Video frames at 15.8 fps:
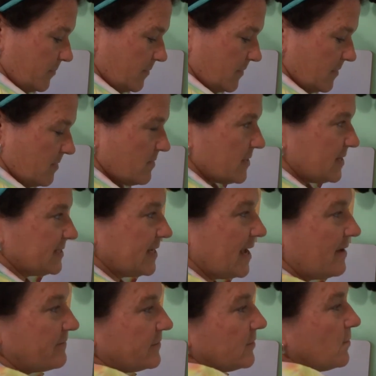Notice I
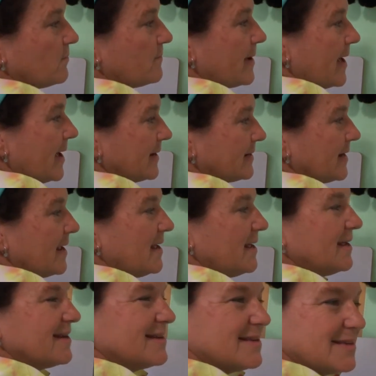have to go back,
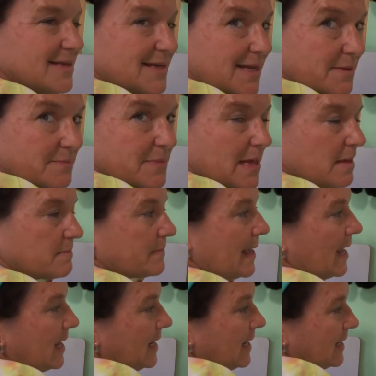keep that
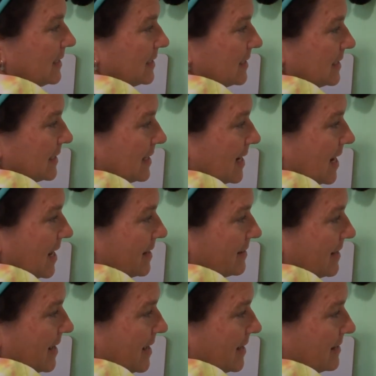paint on
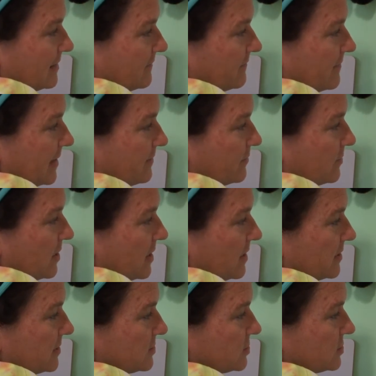the end of my
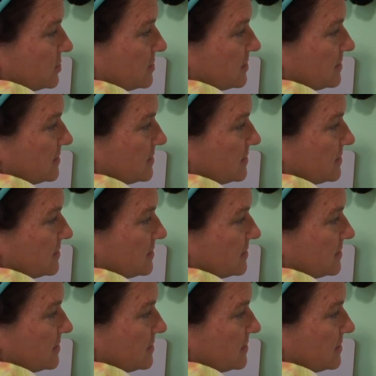brush.